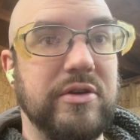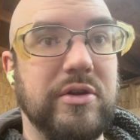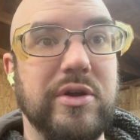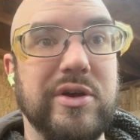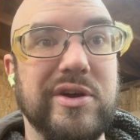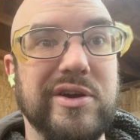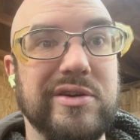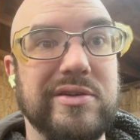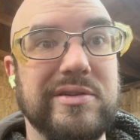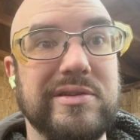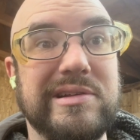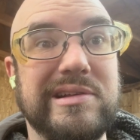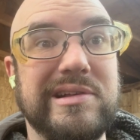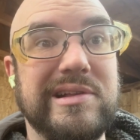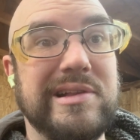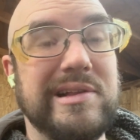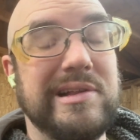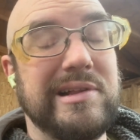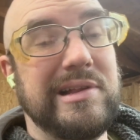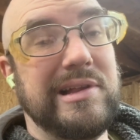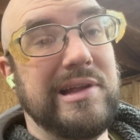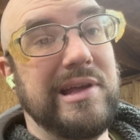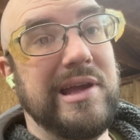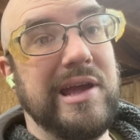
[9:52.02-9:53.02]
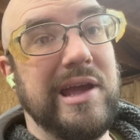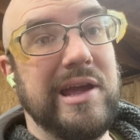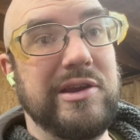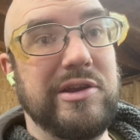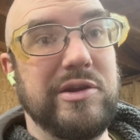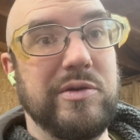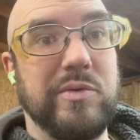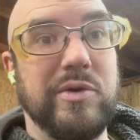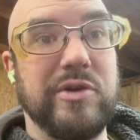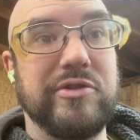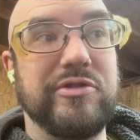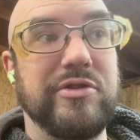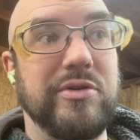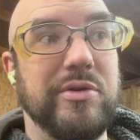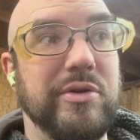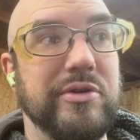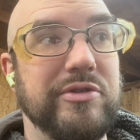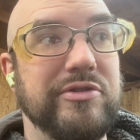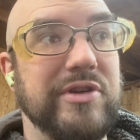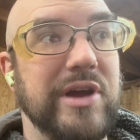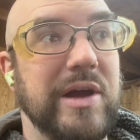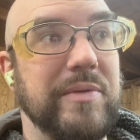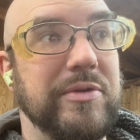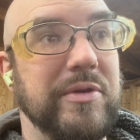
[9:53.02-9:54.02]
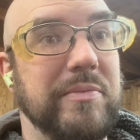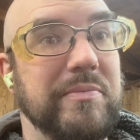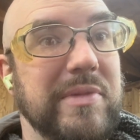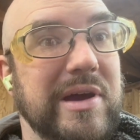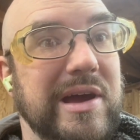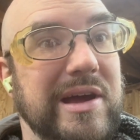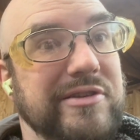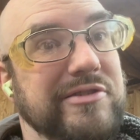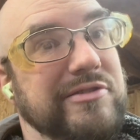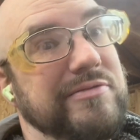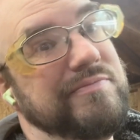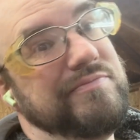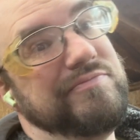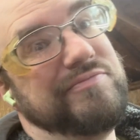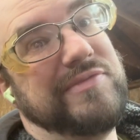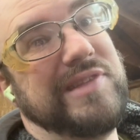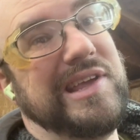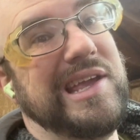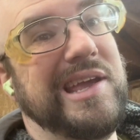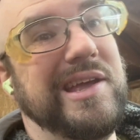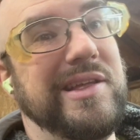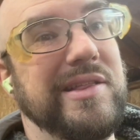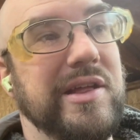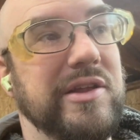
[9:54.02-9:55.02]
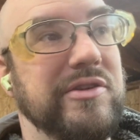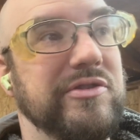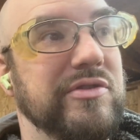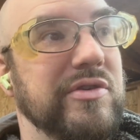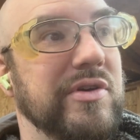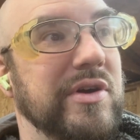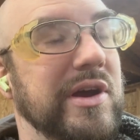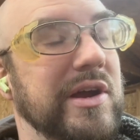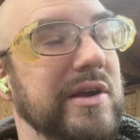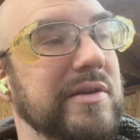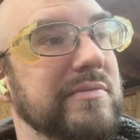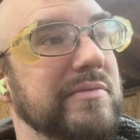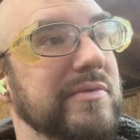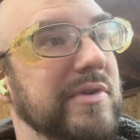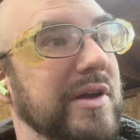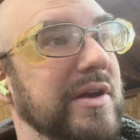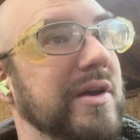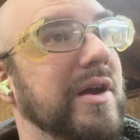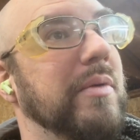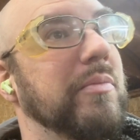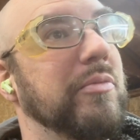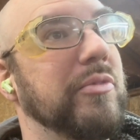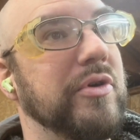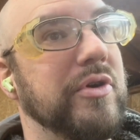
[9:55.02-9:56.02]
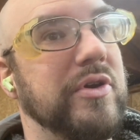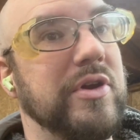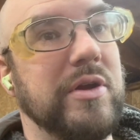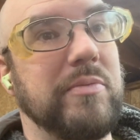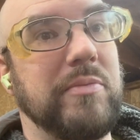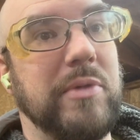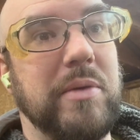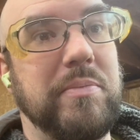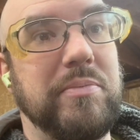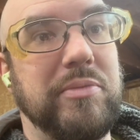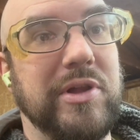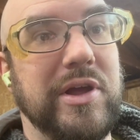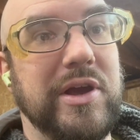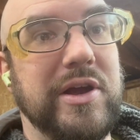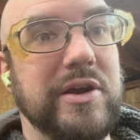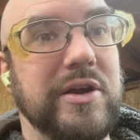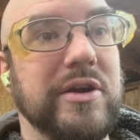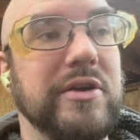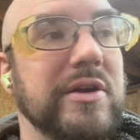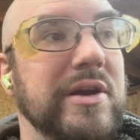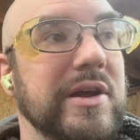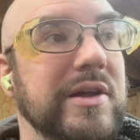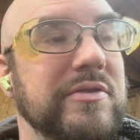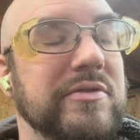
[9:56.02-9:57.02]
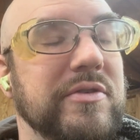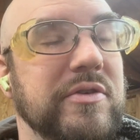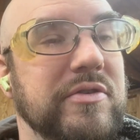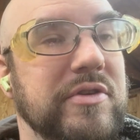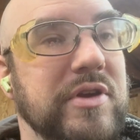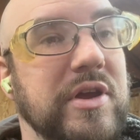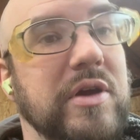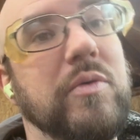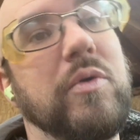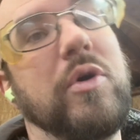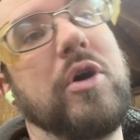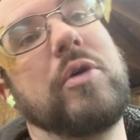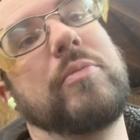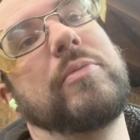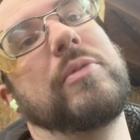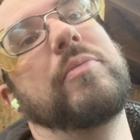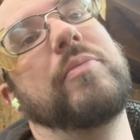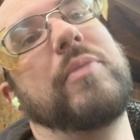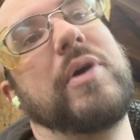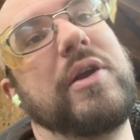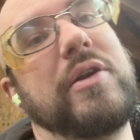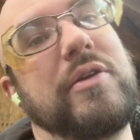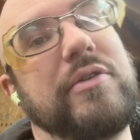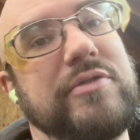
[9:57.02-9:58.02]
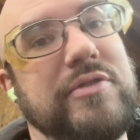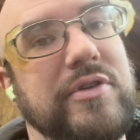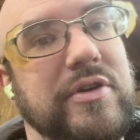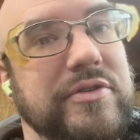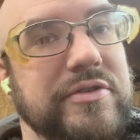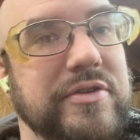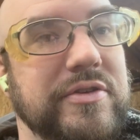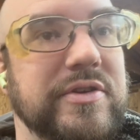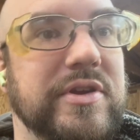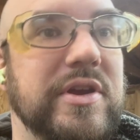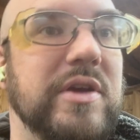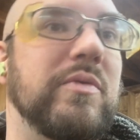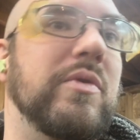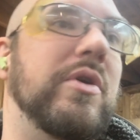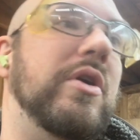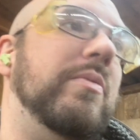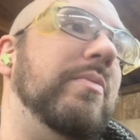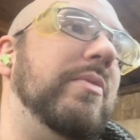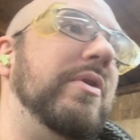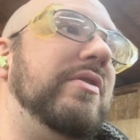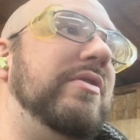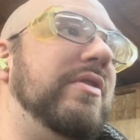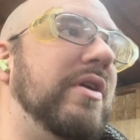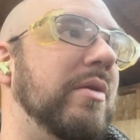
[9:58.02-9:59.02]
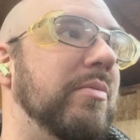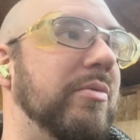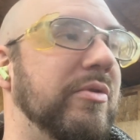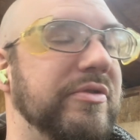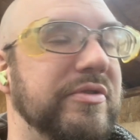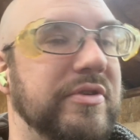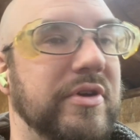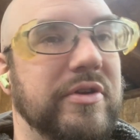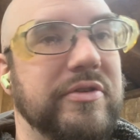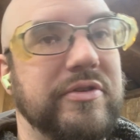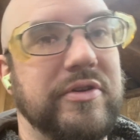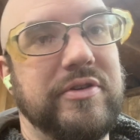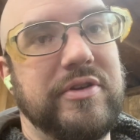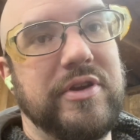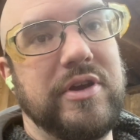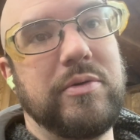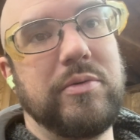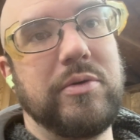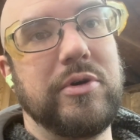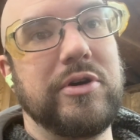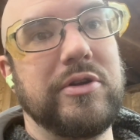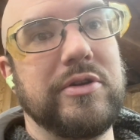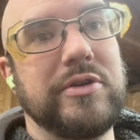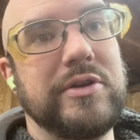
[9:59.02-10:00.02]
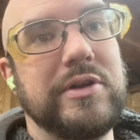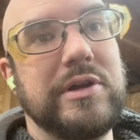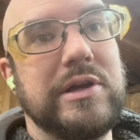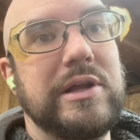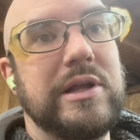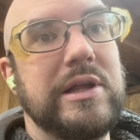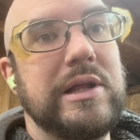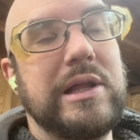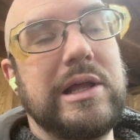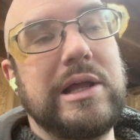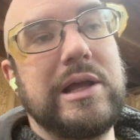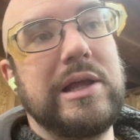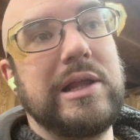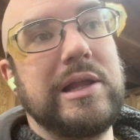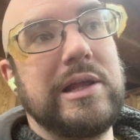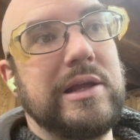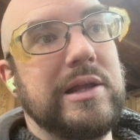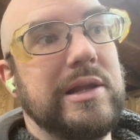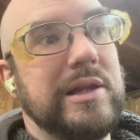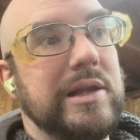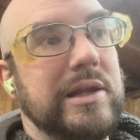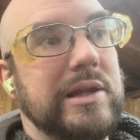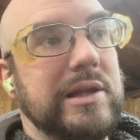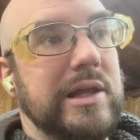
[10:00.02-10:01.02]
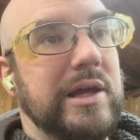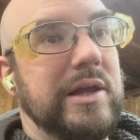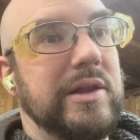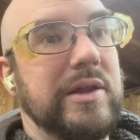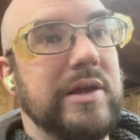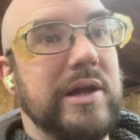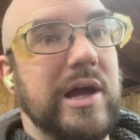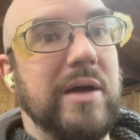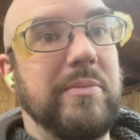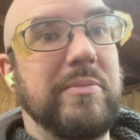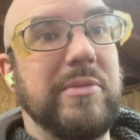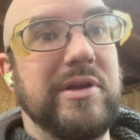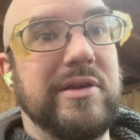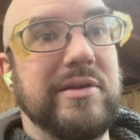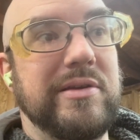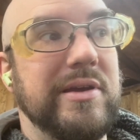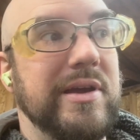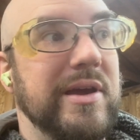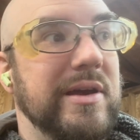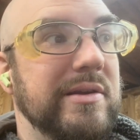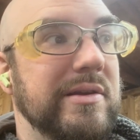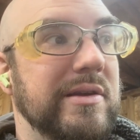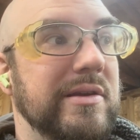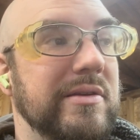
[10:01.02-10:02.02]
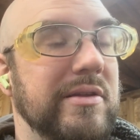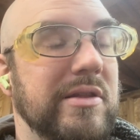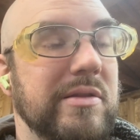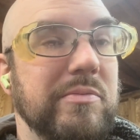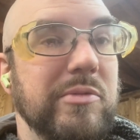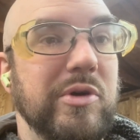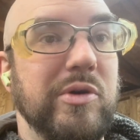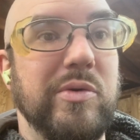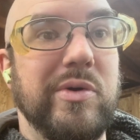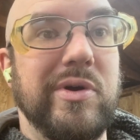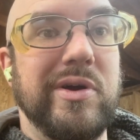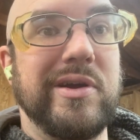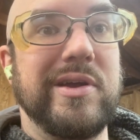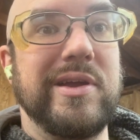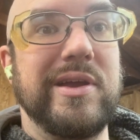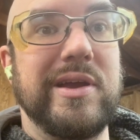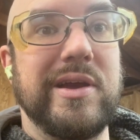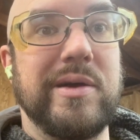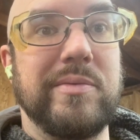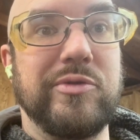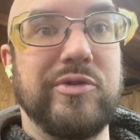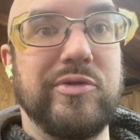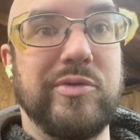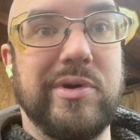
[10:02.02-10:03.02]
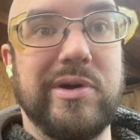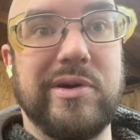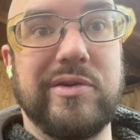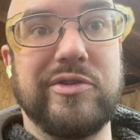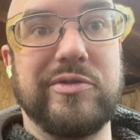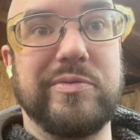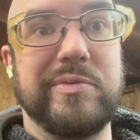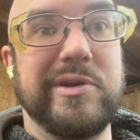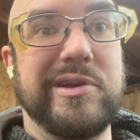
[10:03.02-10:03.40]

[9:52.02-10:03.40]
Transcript: loyal and you want your whole shop to match, hey, that's great. Like I'm looking at my planer, it's a DeWalt, my miter saw's a DeWalt, my table saw's a DeWalt. lately I've been getting into the Milwaukee M12s